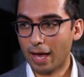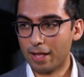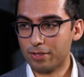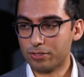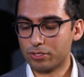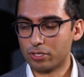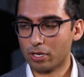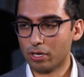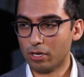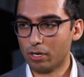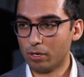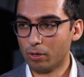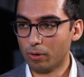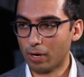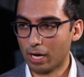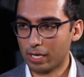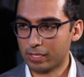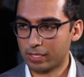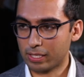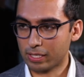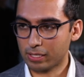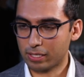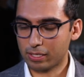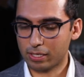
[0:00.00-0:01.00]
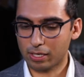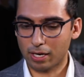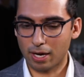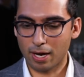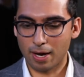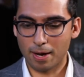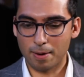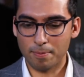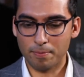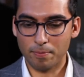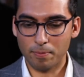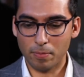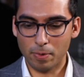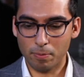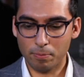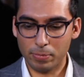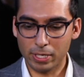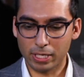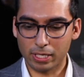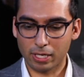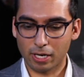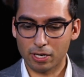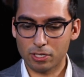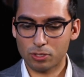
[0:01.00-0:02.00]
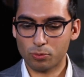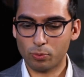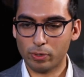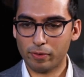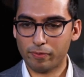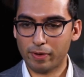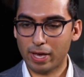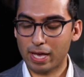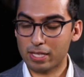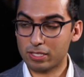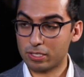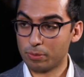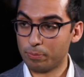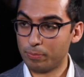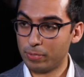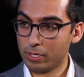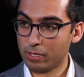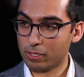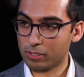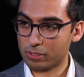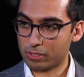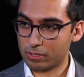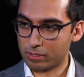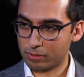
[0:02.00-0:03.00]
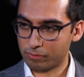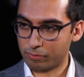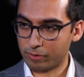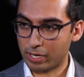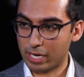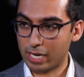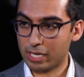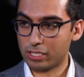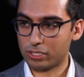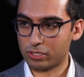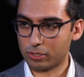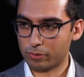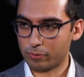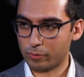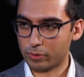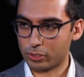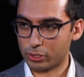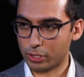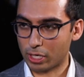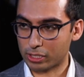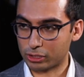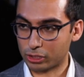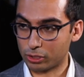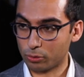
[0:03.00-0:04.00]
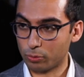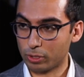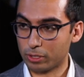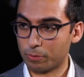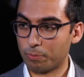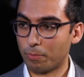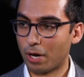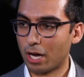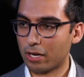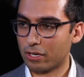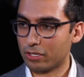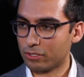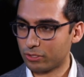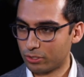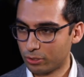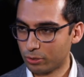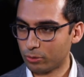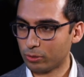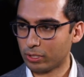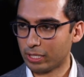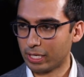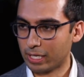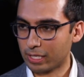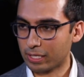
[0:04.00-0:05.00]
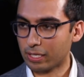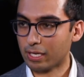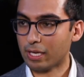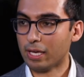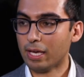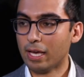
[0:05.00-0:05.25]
And so I think because we've had to build financial infrastructure with modern tooling,